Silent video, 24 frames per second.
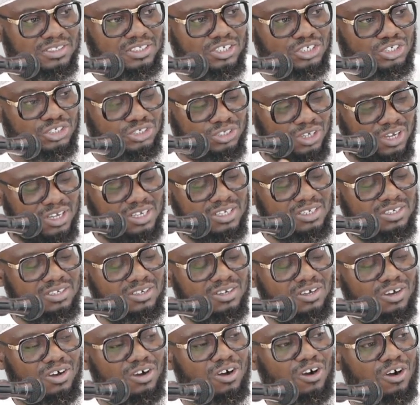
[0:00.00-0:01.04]
the
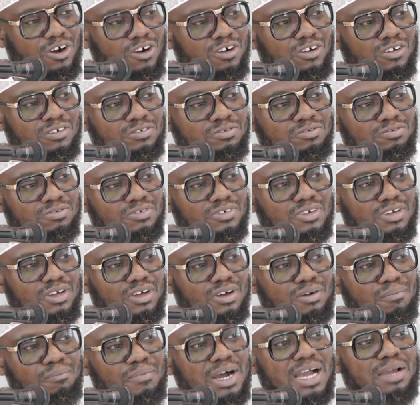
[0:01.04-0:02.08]
son of
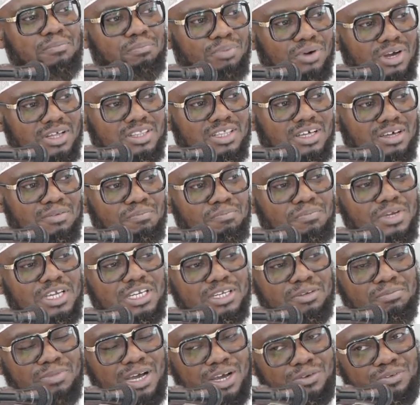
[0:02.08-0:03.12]
my brother,
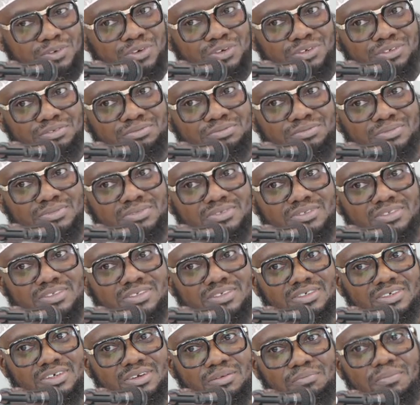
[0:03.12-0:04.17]
meaning my womb,
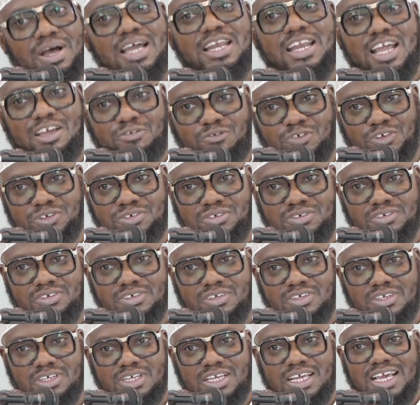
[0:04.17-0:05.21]
my nephew,
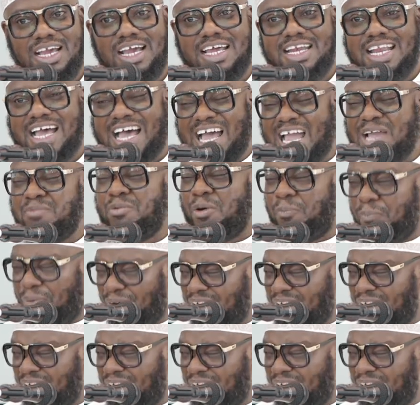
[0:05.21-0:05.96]
and I am